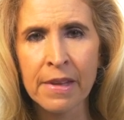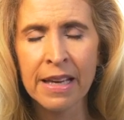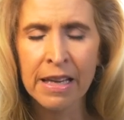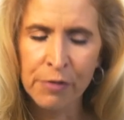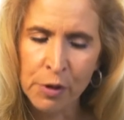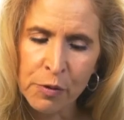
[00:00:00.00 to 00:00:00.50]

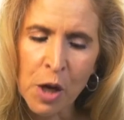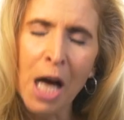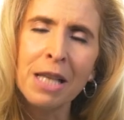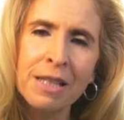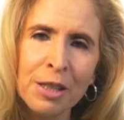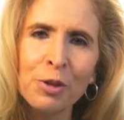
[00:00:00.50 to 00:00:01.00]
If you've
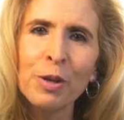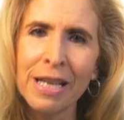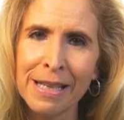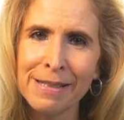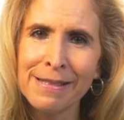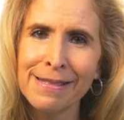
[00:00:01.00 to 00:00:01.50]
got little
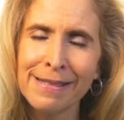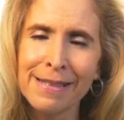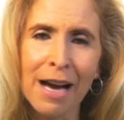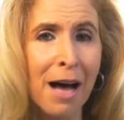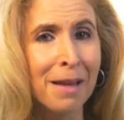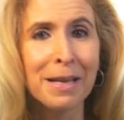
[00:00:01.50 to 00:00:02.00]
kids,
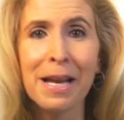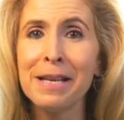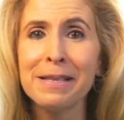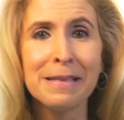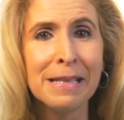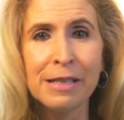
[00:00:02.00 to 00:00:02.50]
the
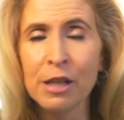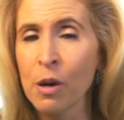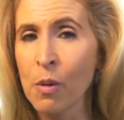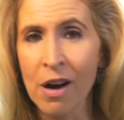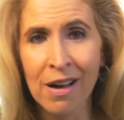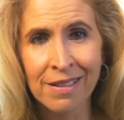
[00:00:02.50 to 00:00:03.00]
holidays need to
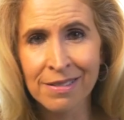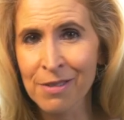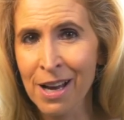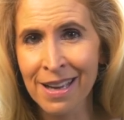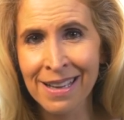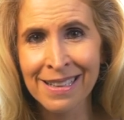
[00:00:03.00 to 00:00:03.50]
go on,
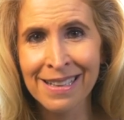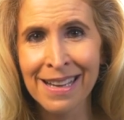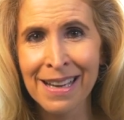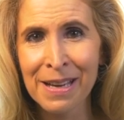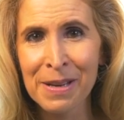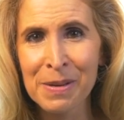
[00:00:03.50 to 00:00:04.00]
right?
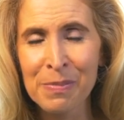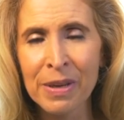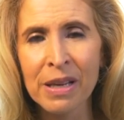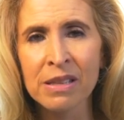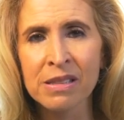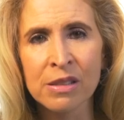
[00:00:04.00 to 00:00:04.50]

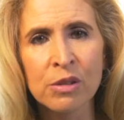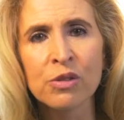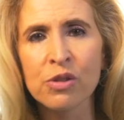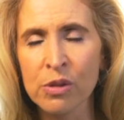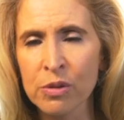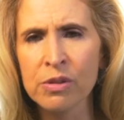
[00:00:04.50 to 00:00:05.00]
Because little
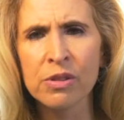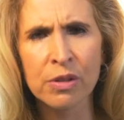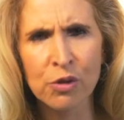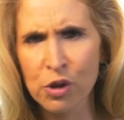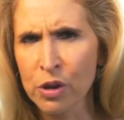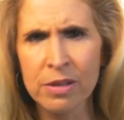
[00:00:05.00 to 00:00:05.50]
children
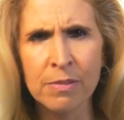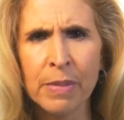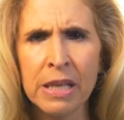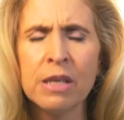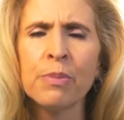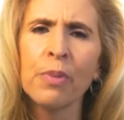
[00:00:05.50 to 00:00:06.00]
shouldn't
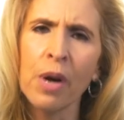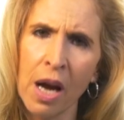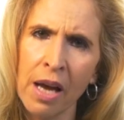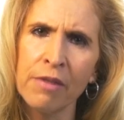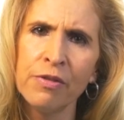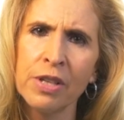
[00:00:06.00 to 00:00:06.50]
be
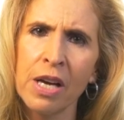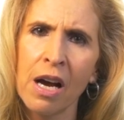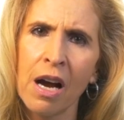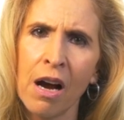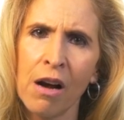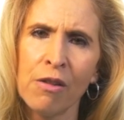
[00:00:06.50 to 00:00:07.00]
deprived
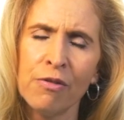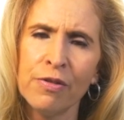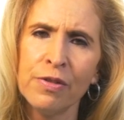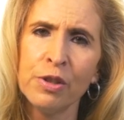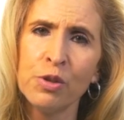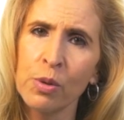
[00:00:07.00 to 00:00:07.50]

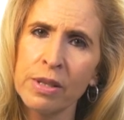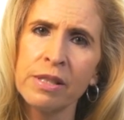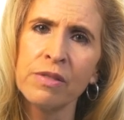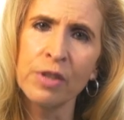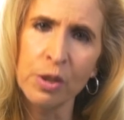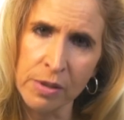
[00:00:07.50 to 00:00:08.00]
of the
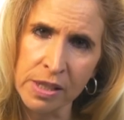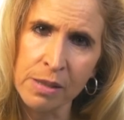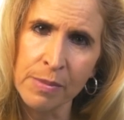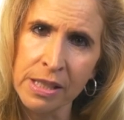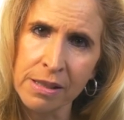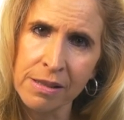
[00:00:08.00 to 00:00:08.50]
joys of a
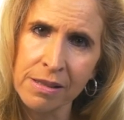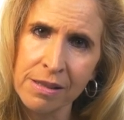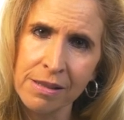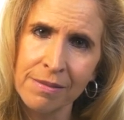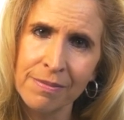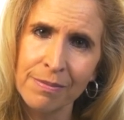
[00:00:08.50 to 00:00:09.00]

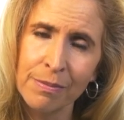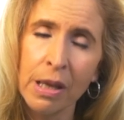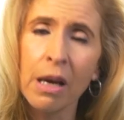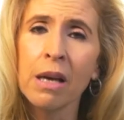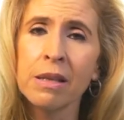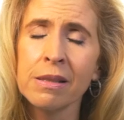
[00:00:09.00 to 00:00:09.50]
Christmas
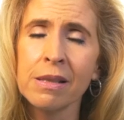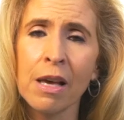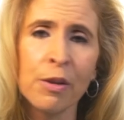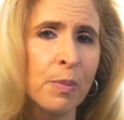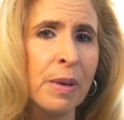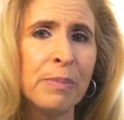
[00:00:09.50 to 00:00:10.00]
because
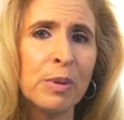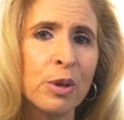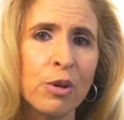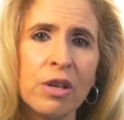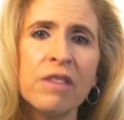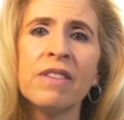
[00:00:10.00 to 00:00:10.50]
other people
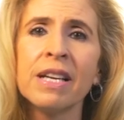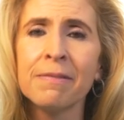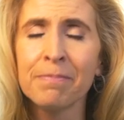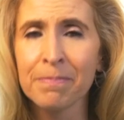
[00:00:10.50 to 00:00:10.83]
are grieving.